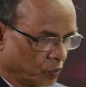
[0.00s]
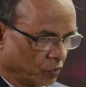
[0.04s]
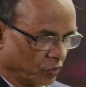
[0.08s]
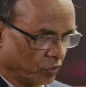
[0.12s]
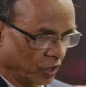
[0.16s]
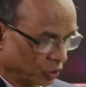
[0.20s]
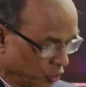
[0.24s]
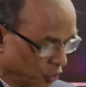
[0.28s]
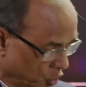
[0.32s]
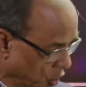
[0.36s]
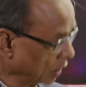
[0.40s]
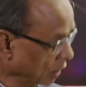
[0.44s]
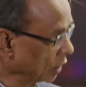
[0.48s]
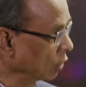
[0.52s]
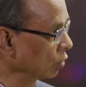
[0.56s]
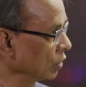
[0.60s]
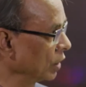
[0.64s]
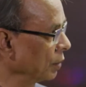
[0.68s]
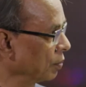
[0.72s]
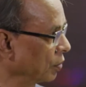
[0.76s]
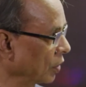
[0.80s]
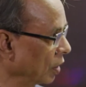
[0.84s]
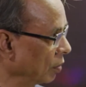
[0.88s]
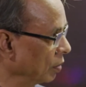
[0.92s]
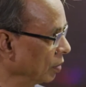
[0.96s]
sort out the
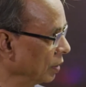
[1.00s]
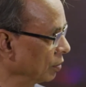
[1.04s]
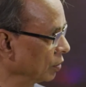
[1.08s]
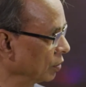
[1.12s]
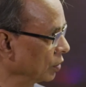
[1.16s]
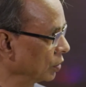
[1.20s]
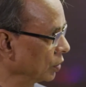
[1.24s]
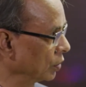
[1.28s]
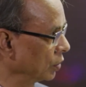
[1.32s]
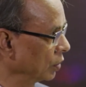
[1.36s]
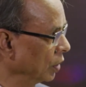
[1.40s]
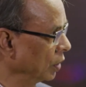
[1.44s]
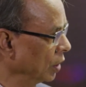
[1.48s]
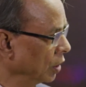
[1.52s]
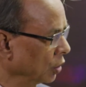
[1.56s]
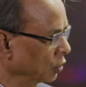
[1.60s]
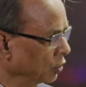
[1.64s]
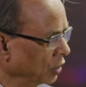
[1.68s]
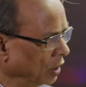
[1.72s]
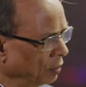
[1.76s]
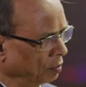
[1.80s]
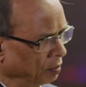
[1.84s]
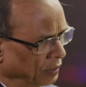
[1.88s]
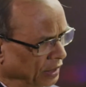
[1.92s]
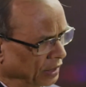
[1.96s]
problem
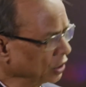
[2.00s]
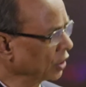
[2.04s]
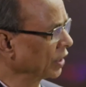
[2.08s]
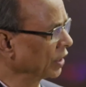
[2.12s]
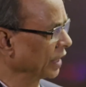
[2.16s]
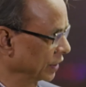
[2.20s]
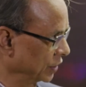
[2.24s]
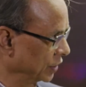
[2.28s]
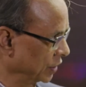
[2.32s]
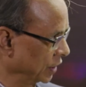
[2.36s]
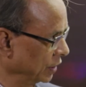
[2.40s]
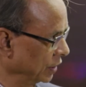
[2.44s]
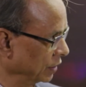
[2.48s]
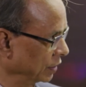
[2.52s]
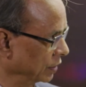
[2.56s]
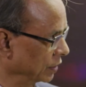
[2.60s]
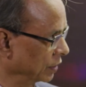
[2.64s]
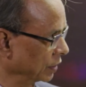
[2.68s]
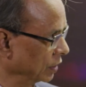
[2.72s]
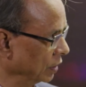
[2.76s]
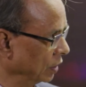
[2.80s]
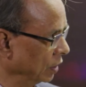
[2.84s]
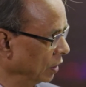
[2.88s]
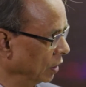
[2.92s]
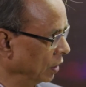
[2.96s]
to a major extent.
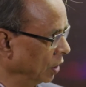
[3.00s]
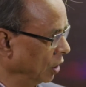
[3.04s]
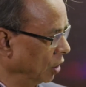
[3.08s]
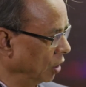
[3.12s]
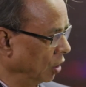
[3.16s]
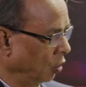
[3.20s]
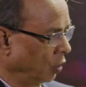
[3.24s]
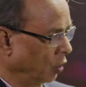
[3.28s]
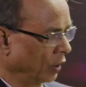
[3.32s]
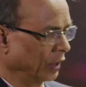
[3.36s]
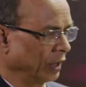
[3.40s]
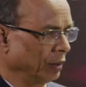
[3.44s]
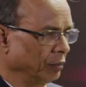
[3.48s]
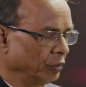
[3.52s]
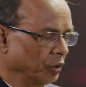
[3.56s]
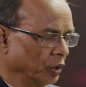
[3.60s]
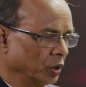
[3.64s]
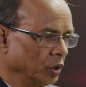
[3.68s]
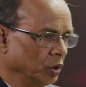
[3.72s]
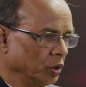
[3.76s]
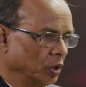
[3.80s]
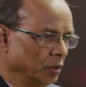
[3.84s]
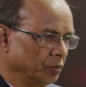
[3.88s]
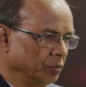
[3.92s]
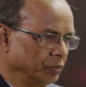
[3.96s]
What I am
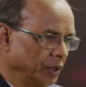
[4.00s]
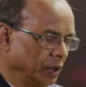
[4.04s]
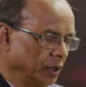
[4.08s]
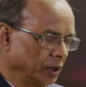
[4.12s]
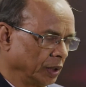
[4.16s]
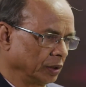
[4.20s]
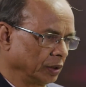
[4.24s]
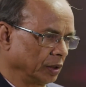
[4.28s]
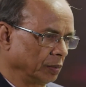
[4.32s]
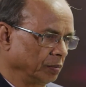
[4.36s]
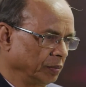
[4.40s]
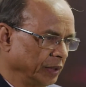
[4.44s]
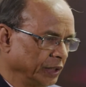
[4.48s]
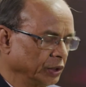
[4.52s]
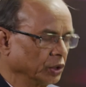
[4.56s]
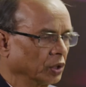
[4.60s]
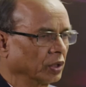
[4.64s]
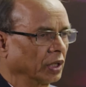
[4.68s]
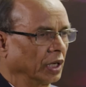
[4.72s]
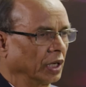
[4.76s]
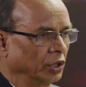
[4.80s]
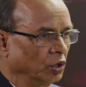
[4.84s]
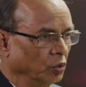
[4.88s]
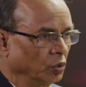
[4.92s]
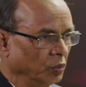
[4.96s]
talking of, there are the major
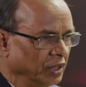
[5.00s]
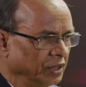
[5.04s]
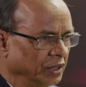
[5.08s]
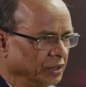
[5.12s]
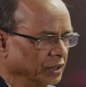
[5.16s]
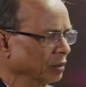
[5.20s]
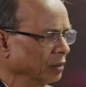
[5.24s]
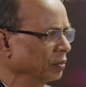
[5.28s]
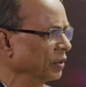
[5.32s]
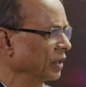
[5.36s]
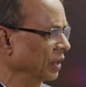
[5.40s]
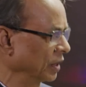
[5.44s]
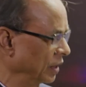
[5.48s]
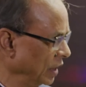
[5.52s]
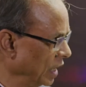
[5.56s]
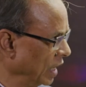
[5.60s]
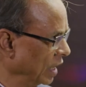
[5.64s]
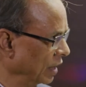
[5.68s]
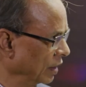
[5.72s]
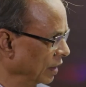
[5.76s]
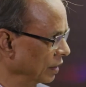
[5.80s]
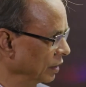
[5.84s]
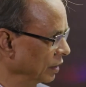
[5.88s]
anomalies are very rare.